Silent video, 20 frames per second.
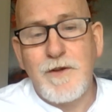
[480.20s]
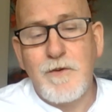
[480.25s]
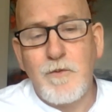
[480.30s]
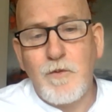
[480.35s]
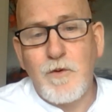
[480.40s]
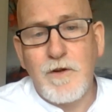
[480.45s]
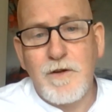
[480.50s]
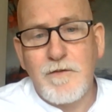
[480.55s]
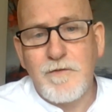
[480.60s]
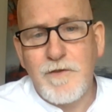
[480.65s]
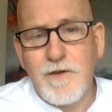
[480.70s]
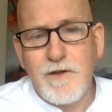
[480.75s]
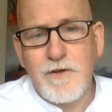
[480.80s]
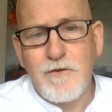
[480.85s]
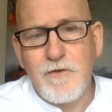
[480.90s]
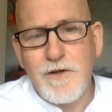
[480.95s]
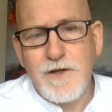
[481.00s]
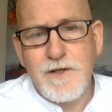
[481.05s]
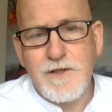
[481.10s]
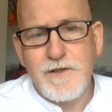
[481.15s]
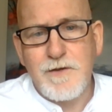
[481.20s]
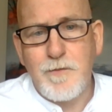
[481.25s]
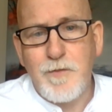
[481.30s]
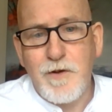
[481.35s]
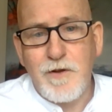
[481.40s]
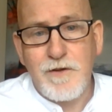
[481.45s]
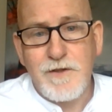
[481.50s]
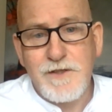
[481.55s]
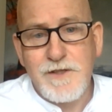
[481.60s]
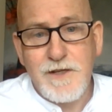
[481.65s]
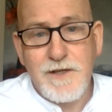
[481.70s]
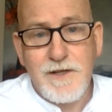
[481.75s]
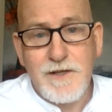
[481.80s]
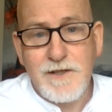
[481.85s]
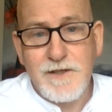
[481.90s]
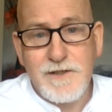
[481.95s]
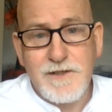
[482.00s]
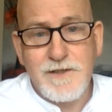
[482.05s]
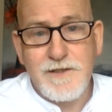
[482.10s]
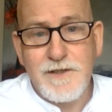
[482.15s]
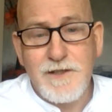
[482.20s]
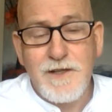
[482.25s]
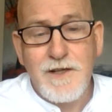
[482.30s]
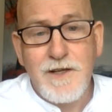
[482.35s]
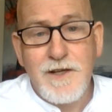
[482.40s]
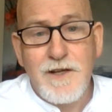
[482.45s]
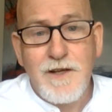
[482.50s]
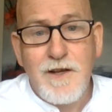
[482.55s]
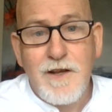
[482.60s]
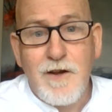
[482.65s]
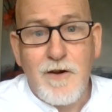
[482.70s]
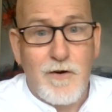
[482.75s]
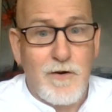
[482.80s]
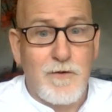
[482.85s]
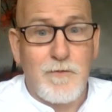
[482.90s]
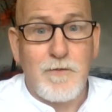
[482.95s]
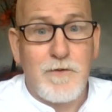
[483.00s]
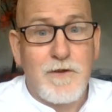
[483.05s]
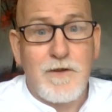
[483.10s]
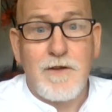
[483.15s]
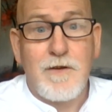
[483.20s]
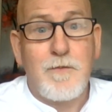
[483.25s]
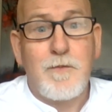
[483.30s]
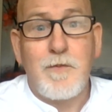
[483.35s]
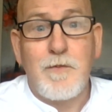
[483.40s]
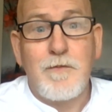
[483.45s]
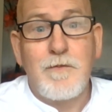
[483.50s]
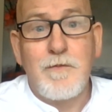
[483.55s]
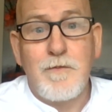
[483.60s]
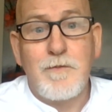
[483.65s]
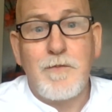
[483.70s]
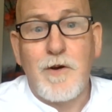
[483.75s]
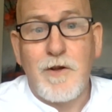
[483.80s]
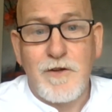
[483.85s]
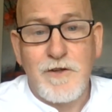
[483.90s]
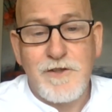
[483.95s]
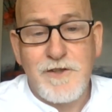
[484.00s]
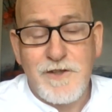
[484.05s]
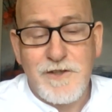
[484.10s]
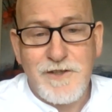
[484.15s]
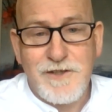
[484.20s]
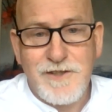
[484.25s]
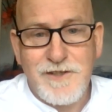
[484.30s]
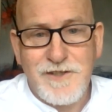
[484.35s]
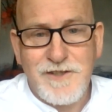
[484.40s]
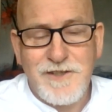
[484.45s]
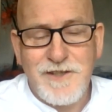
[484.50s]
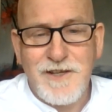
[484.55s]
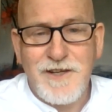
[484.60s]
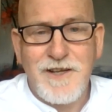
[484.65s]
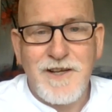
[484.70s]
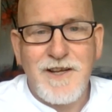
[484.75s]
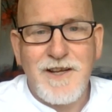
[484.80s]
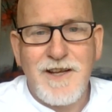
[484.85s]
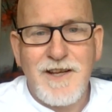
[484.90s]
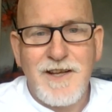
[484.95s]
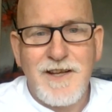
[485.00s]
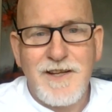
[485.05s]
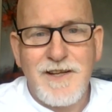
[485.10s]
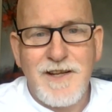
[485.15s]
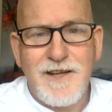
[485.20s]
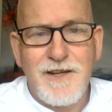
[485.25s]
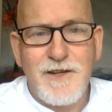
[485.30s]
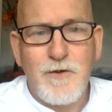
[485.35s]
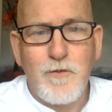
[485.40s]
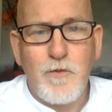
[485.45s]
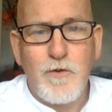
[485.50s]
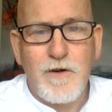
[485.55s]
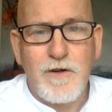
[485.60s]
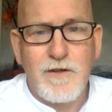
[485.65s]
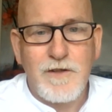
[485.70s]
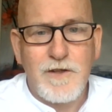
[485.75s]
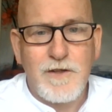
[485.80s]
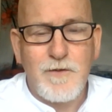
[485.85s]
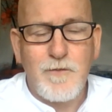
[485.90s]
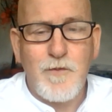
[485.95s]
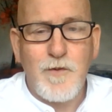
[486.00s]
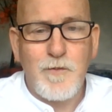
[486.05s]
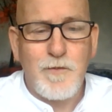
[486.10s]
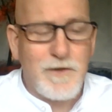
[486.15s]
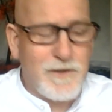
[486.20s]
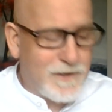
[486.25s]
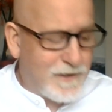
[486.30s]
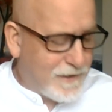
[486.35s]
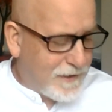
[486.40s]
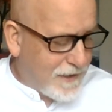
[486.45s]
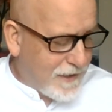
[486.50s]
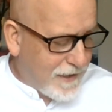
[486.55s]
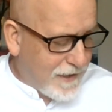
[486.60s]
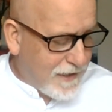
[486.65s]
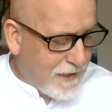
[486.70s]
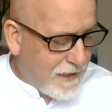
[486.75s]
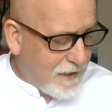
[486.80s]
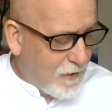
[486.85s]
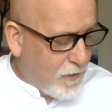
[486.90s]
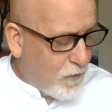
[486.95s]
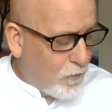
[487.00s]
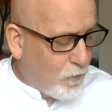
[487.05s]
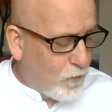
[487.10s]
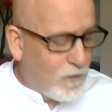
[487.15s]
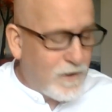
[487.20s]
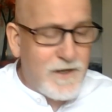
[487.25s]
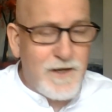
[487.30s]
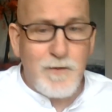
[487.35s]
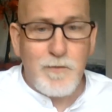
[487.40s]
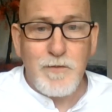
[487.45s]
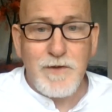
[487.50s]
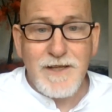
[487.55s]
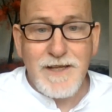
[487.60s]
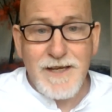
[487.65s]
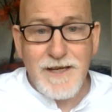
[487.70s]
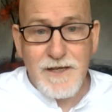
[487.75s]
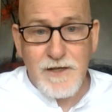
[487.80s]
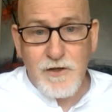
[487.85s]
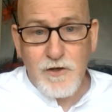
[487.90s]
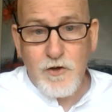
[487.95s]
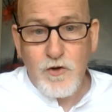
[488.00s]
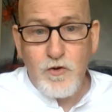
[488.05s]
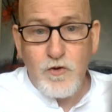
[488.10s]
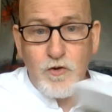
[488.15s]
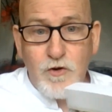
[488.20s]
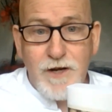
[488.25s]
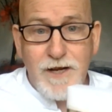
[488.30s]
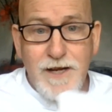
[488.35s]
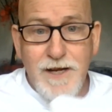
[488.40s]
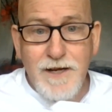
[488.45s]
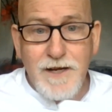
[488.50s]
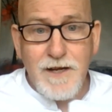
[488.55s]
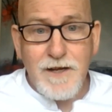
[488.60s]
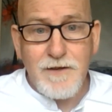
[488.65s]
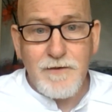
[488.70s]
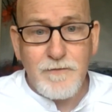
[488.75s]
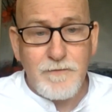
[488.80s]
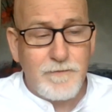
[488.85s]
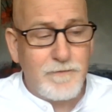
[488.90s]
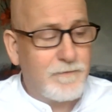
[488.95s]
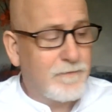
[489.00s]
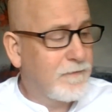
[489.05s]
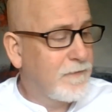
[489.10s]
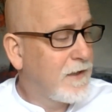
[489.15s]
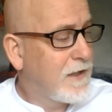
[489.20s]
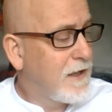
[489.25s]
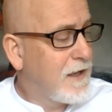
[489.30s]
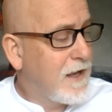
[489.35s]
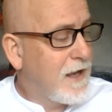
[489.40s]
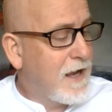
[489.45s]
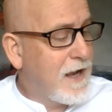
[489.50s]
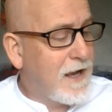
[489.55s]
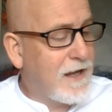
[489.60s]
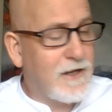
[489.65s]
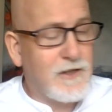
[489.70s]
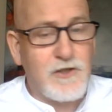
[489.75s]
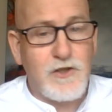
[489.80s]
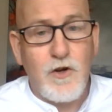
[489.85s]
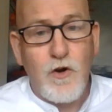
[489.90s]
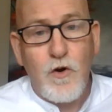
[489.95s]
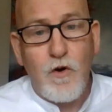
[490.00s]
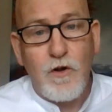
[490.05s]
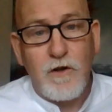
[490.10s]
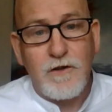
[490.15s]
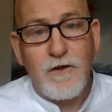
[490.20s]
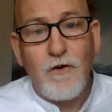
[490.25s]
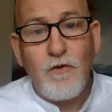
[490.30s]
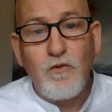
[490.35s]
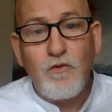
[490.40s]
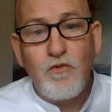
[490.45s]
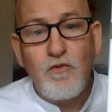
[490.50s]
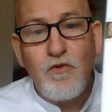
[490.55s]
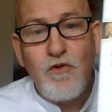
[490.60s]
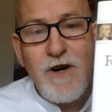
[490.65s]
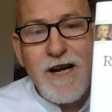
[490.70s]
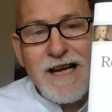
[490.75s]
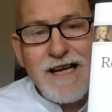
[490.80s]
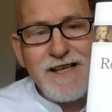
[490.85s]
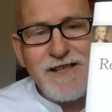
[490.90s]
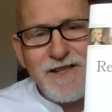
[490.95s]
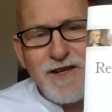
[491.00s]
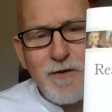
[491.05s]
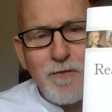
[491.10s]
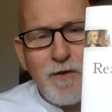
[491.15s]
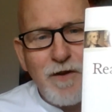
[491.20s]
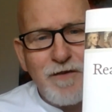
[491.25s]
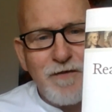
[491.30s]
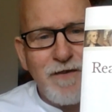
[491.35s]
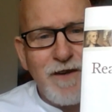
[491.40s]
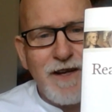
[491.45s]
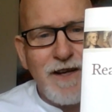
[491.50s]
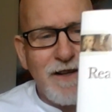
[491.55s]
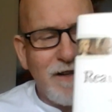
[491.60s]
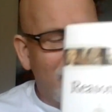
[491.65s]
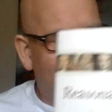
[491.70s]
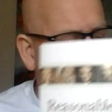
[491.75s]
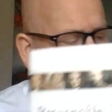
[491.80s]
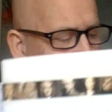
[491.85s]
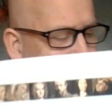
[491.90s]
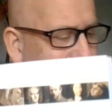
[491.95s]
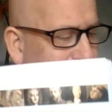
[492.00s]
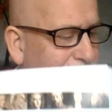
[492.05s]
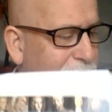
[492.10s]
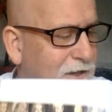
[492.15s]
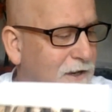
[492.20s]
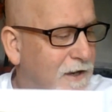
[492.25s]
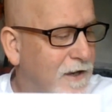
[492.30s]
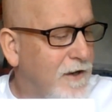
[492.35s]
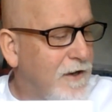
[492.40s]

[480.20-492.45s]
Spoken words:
one of the greatest apologetics or apologists in the world at the moment today, William Lane Craig, and it's called Reasonable Faith. Now,